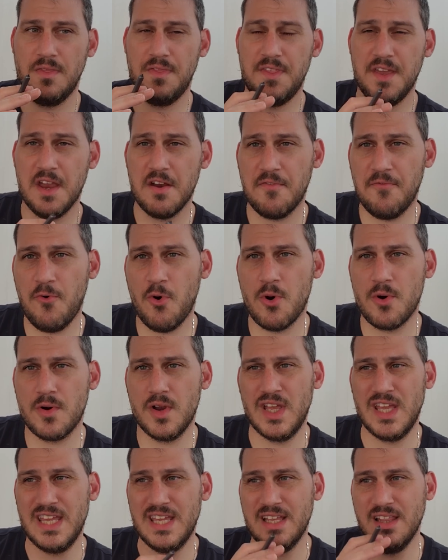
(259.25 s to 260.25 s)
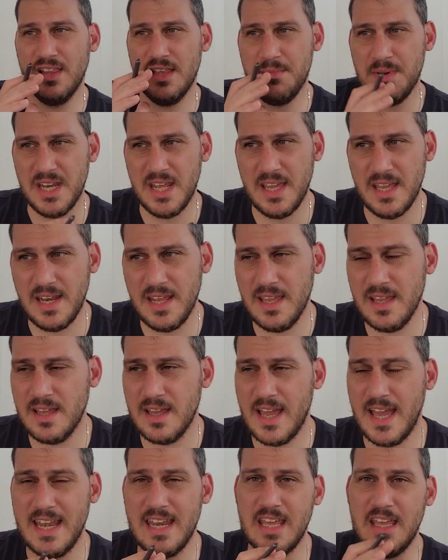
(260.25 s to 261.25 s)
Therefore, eliminating
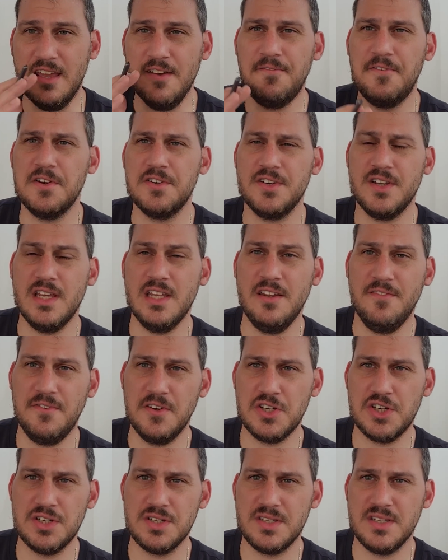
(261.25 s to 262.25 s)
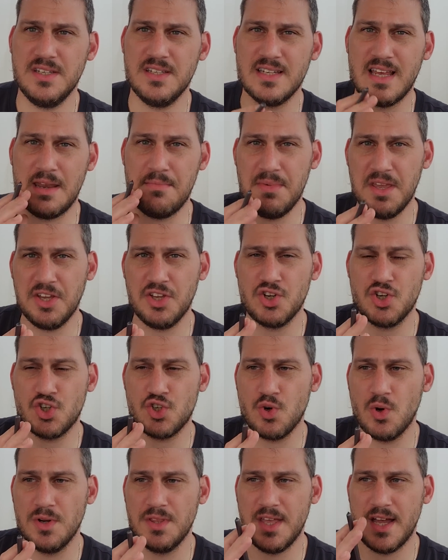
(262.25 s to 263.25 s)
any inefficiencies and making
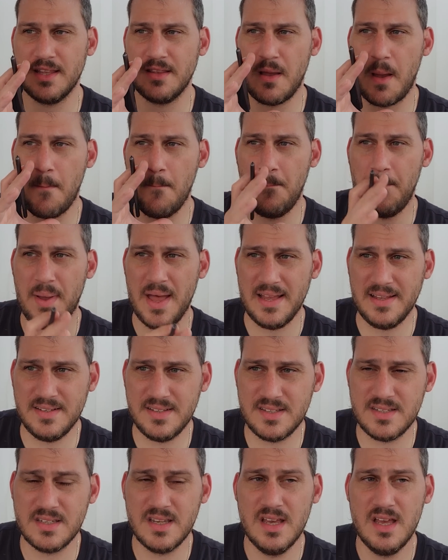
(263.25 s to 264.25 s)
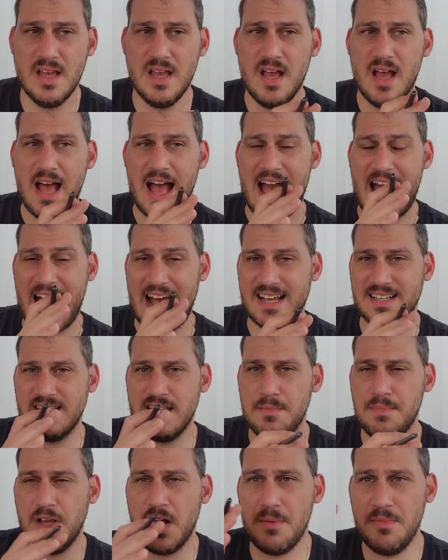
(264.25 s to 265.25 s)
sure that the beds, as
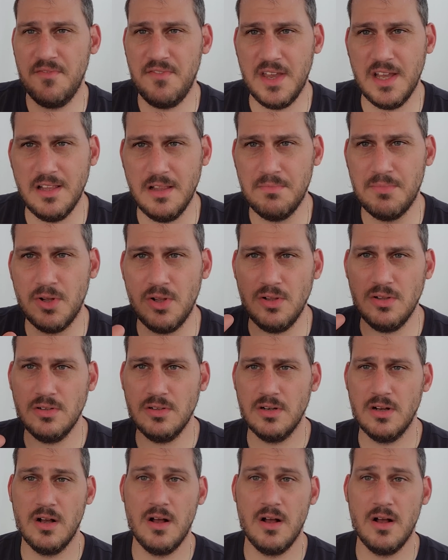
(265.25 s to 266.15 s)
they become available,